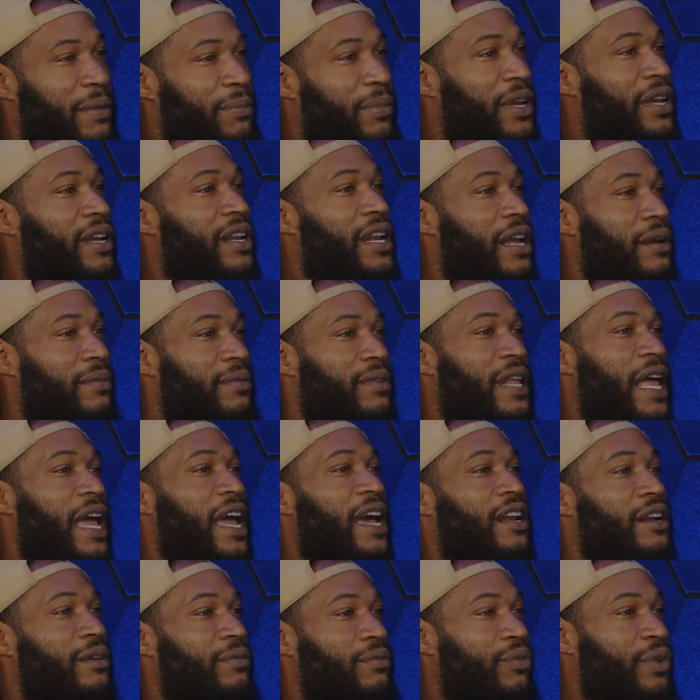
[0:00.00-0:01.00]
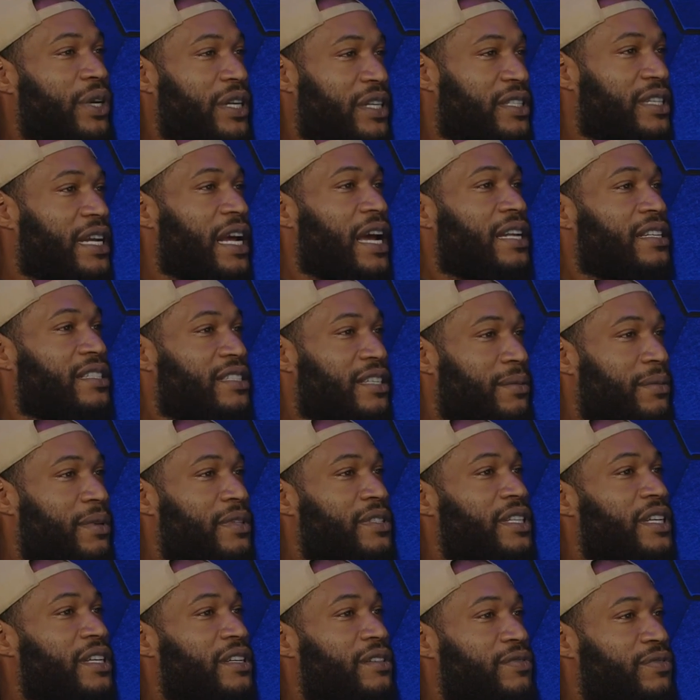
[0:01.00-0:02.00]
being able to have them reach out to me
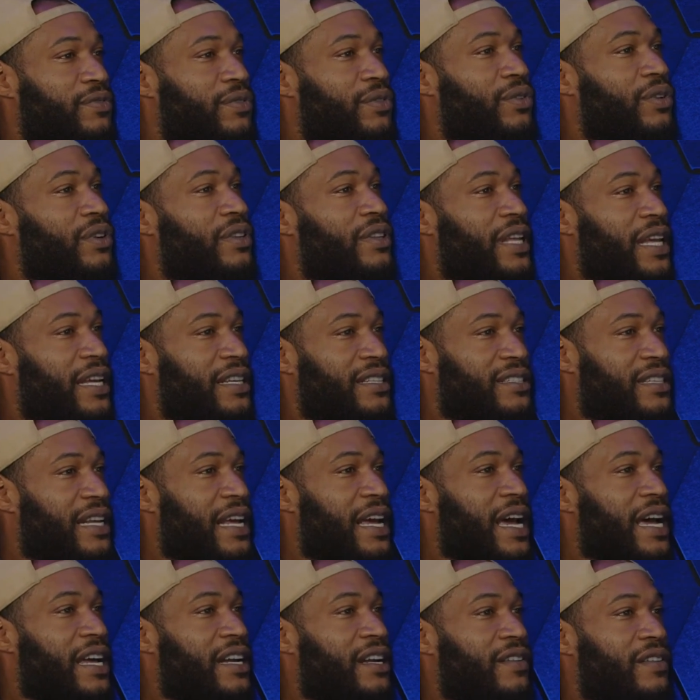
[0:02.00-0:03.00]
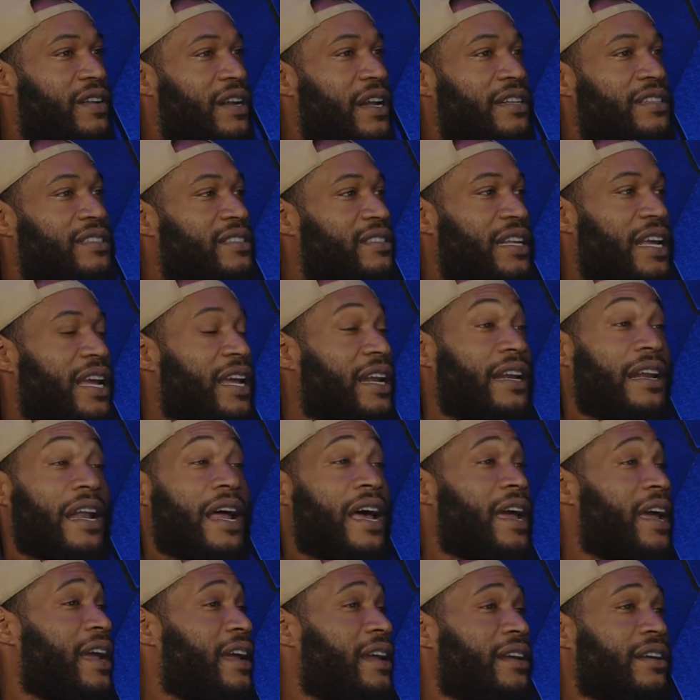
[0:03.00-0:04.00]
just for that side of it, understanding
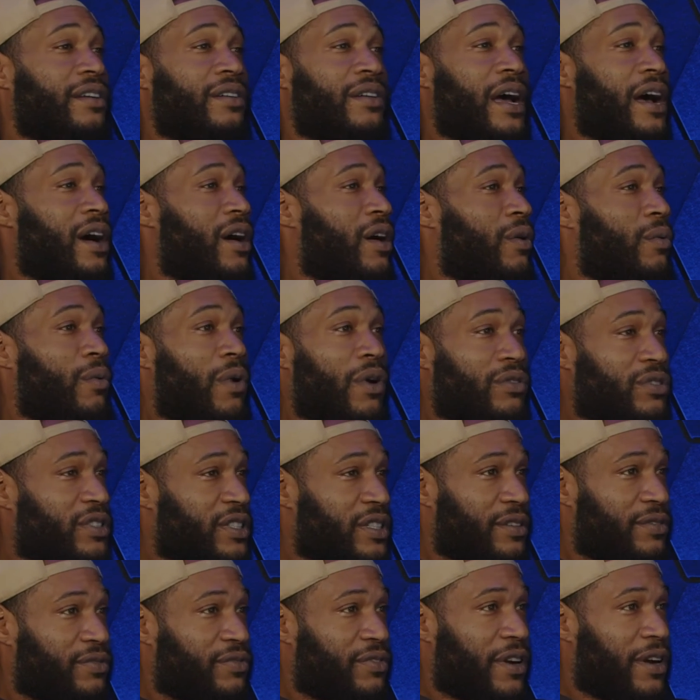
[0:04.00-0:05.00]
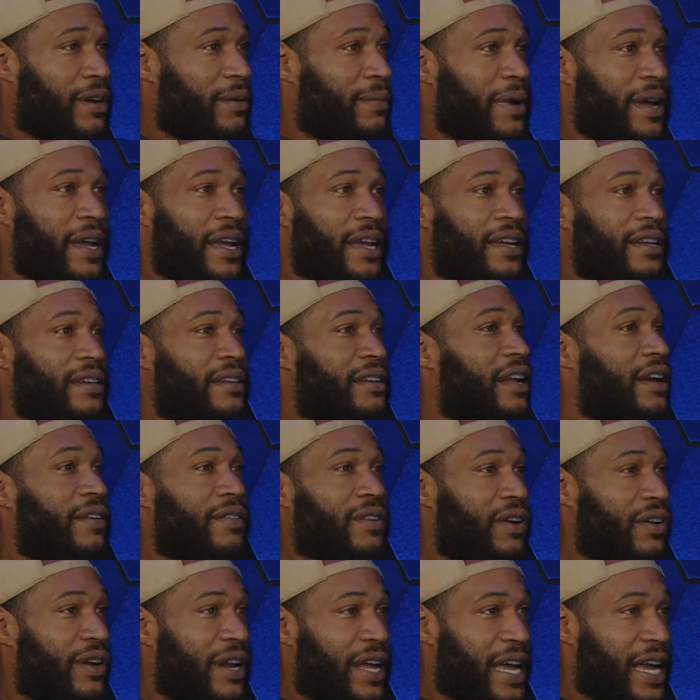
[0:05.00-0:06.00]
I don't want shit from them. I ain't never
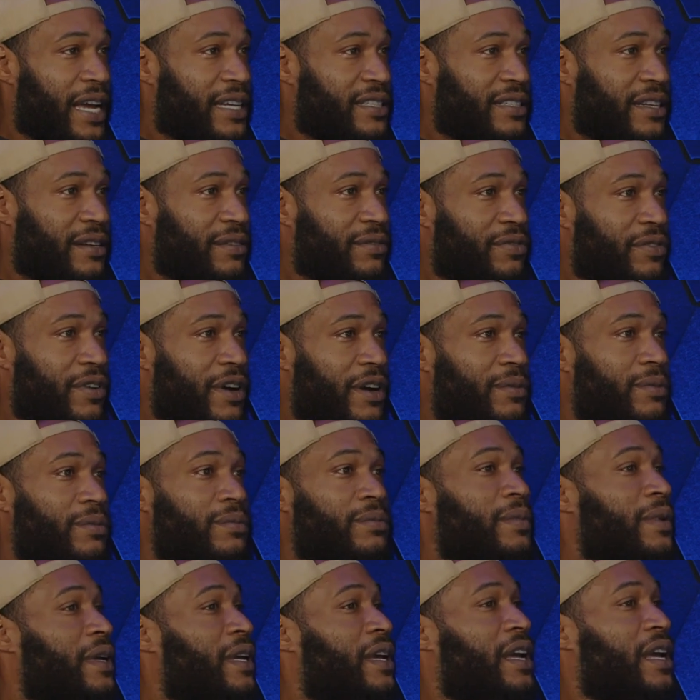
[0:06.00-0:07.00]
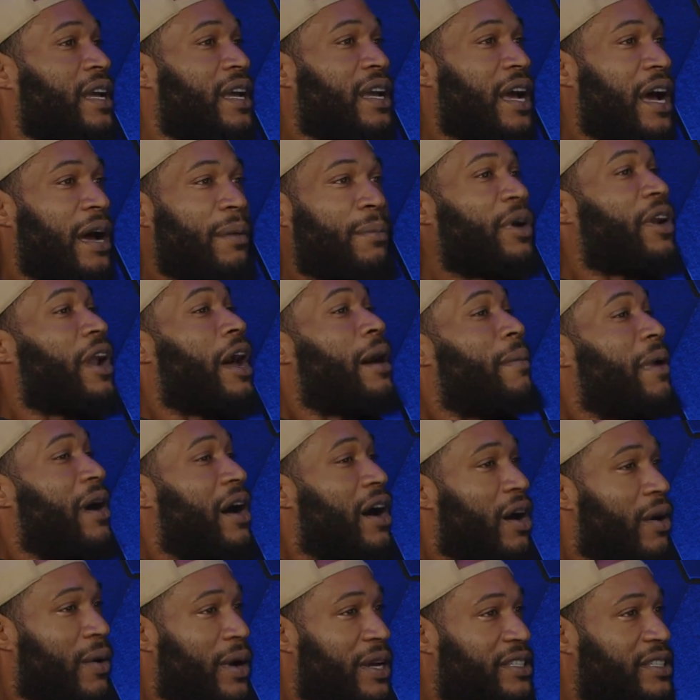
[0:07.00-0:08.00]
gonna ask nothing from them, but I'm
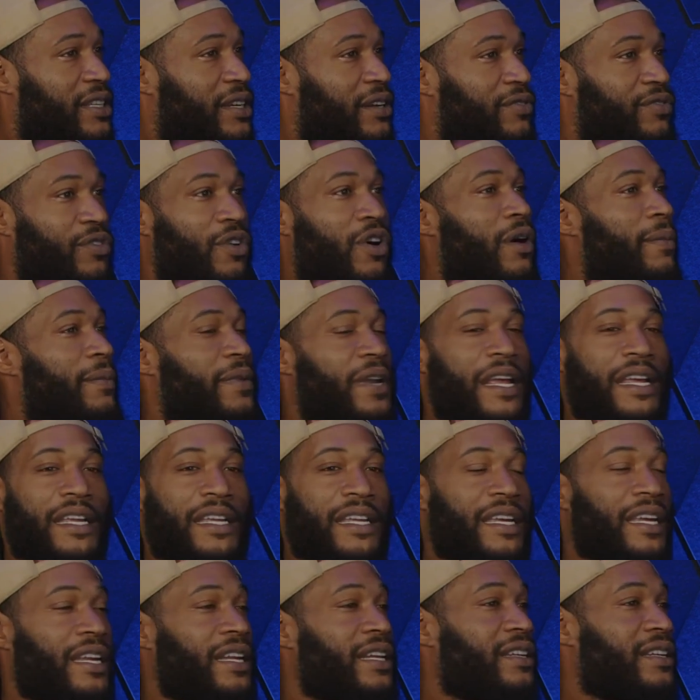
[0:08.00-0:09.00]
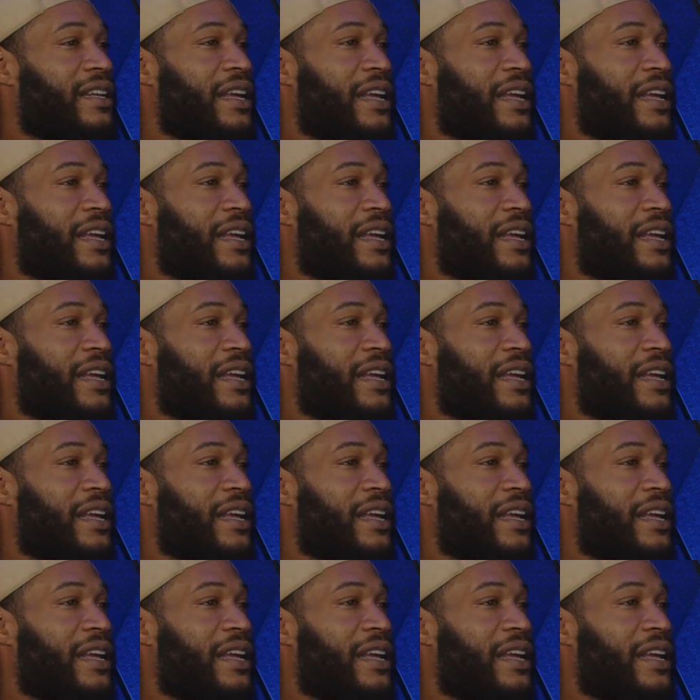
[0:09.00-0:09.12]
always here for them and they get it.